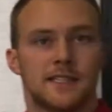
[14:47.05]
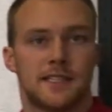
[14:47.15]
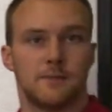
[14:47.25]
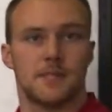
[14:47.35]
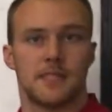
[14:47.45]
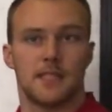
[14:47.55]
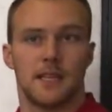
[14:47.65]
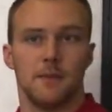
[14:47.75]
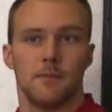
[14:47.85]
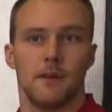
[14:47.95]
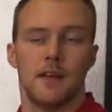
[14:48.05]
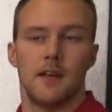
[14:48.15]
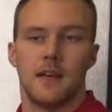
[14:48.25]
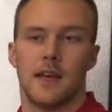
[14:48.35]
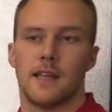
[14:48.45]
tip to tip,
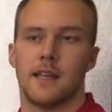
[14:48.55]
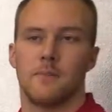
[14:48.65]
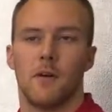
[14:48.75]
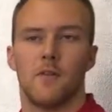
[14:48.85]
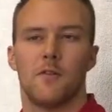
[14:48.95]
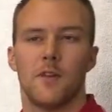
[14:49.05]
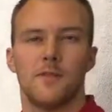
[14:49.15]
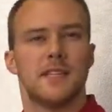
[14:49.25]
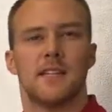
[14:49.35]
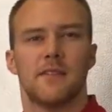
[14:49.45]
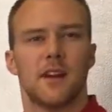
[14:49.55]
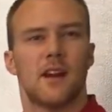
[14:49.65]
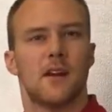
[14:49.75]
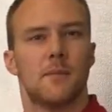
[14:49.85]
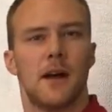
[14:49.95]
and then about
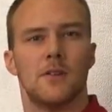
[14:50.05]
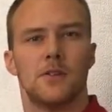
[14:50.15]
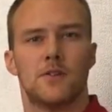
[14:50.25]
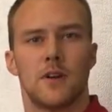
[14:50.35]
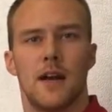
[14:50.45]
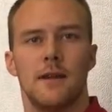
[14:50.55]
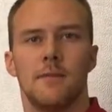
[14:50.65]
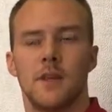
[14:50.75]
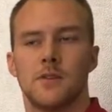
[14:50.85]
5,700 pounds dry.